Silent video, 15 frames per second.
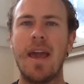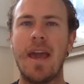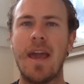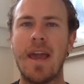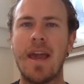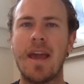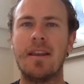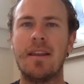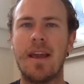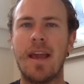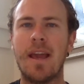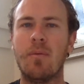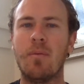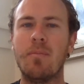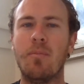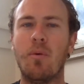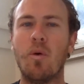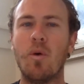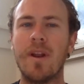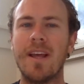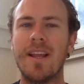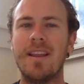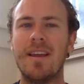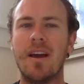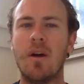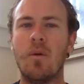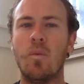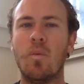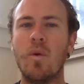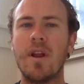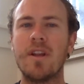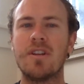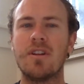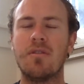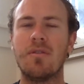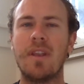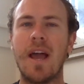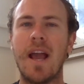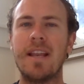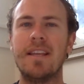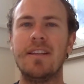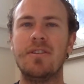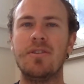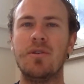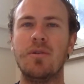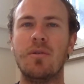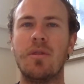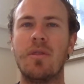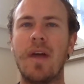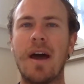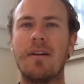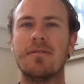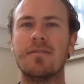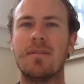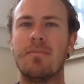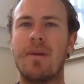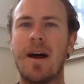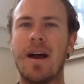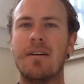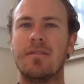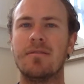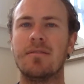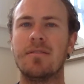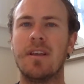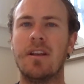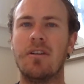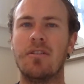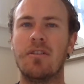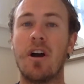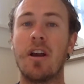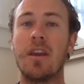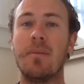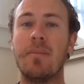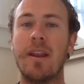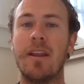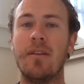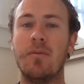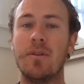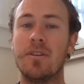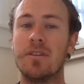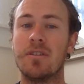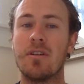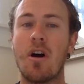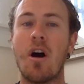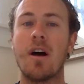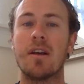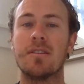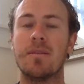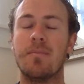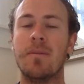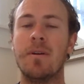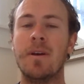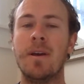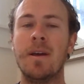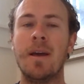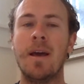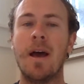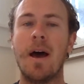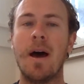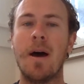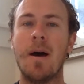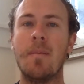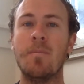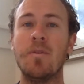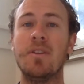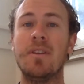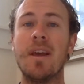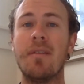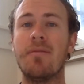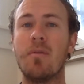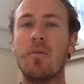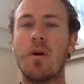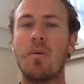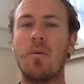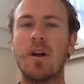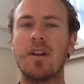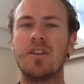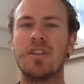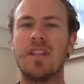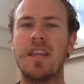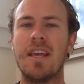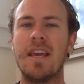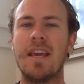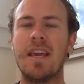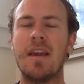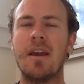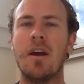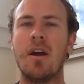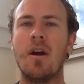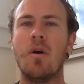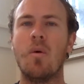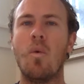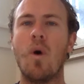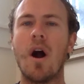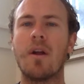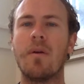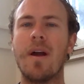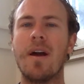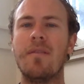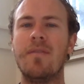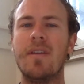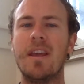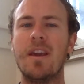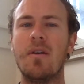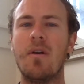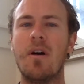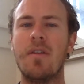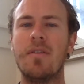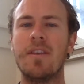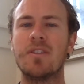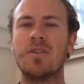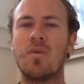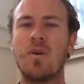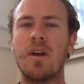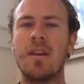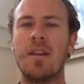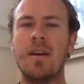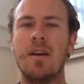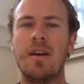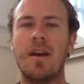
and a reported original 92,000 miles that are documented, which is awesome. You definitely want to watch the walk around video on this one